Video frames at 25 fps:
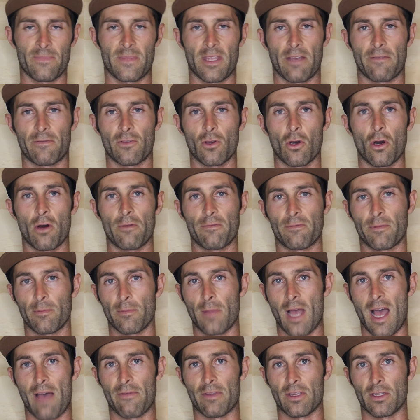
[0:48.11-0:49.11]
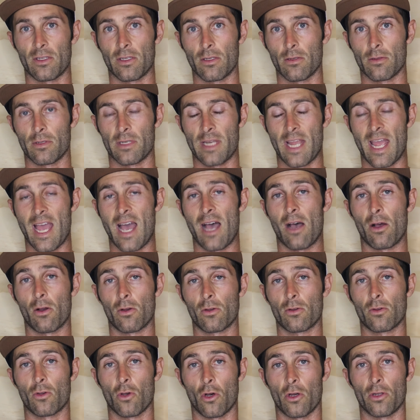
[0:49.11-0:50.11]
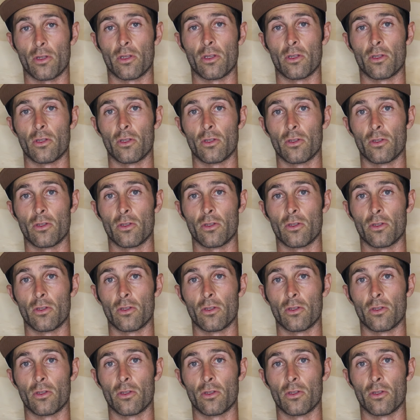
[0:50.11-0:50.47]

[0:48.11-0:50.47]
They've gone from having now got